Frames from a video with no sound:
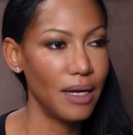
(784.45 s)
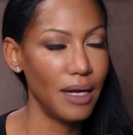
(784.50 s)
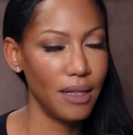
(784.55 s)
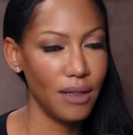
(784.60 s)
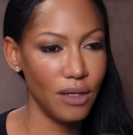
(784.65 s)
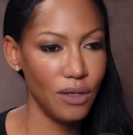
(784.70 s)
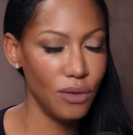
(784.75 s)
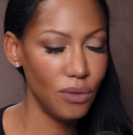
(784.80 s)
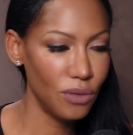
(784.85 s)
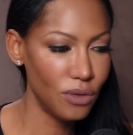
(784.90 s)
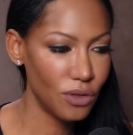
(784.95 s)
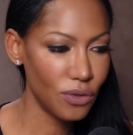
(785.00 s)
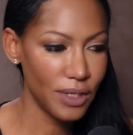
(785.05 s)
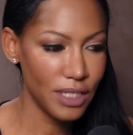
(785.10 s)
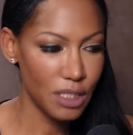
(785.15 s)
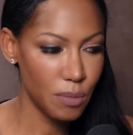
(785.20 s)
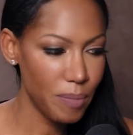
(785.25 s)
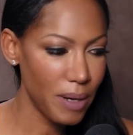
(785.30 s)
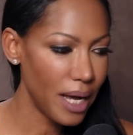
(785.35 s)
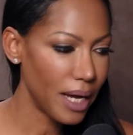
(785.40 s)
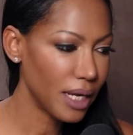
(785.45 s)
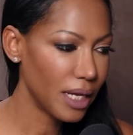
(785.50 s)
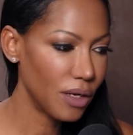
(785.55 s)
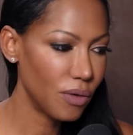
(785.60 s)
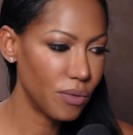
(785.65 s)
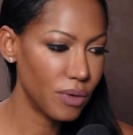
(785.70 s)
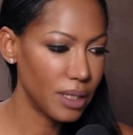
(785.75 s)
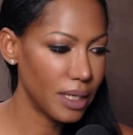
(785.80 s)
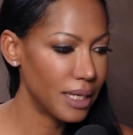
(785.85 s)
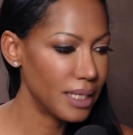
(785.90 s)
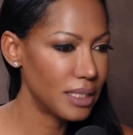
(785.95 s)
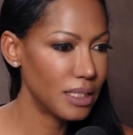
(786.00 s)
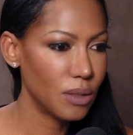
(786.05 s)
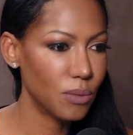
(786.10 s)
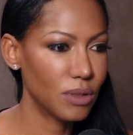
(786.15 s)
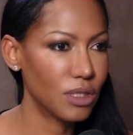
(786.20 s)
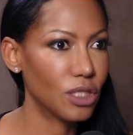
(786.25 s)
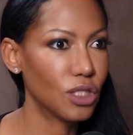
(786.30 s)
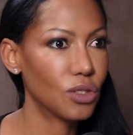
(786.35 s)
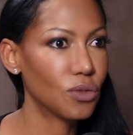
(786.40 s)
then you trace back and you realize there
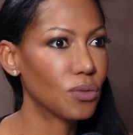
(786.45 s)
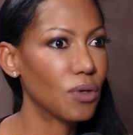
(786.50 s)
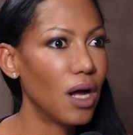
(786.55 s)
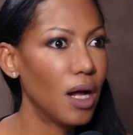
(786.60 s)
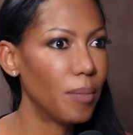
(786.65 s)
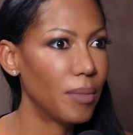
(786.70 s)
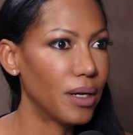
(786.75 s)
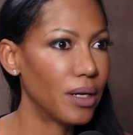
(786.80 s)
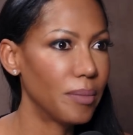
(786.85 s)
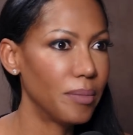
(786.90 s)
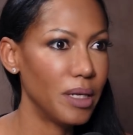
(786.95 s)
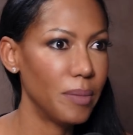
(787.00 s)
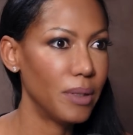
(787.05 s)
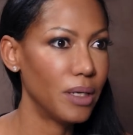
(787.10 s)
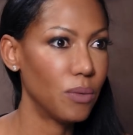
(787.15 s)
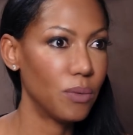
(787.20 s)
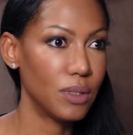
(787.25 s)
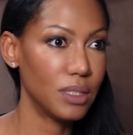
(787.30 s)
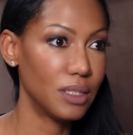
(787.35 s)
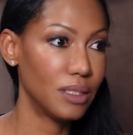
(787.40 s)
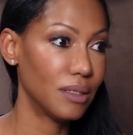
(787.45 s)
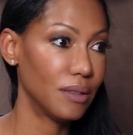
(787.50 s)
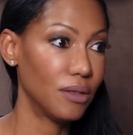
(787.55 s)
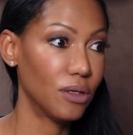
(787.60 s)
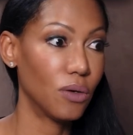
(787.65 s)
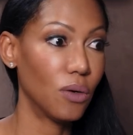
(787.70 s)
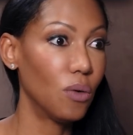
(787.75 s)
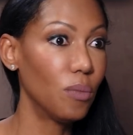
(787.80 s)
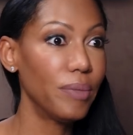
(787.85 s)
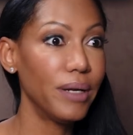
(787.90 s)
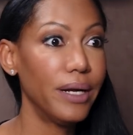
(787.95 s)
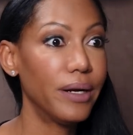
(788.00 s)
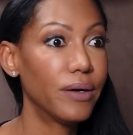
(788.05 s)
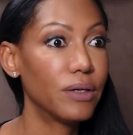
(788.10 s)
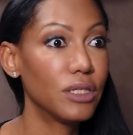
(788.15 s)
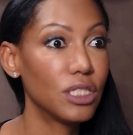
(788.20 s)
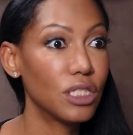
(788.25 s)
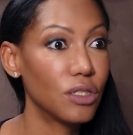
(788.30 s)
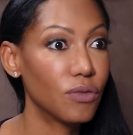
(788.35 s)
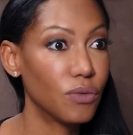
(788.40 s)
was a trauma. Maybe it was their own
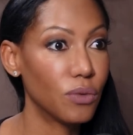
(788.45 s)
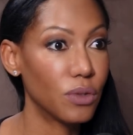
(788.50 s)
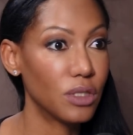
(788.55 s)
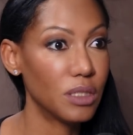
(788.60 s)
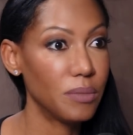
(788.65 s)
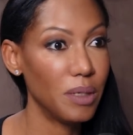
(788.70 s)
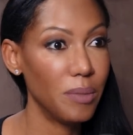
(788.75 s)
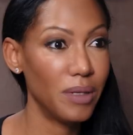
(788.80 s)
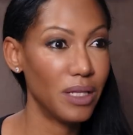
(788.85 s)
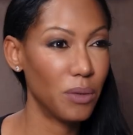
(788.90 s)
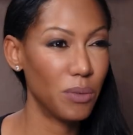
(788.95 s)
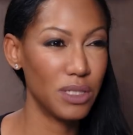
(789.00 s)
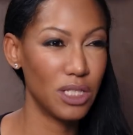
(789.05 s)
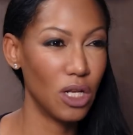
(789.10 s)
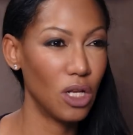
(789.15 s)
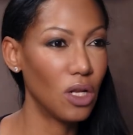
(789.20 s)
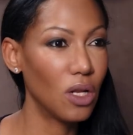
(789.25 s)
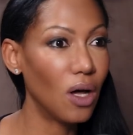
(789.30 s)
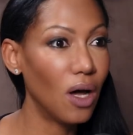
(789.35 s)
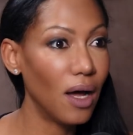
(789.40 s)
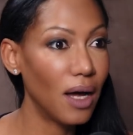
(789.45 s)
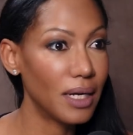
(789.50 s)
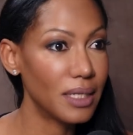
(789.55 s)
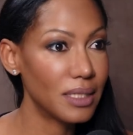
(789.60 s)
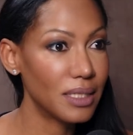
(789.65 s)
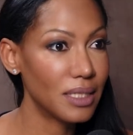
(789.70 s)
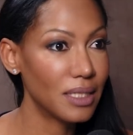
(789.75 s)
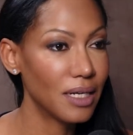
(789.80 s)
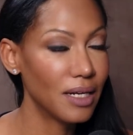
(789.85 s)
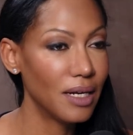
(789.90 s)
parents' divorce. Maybe there was a loss.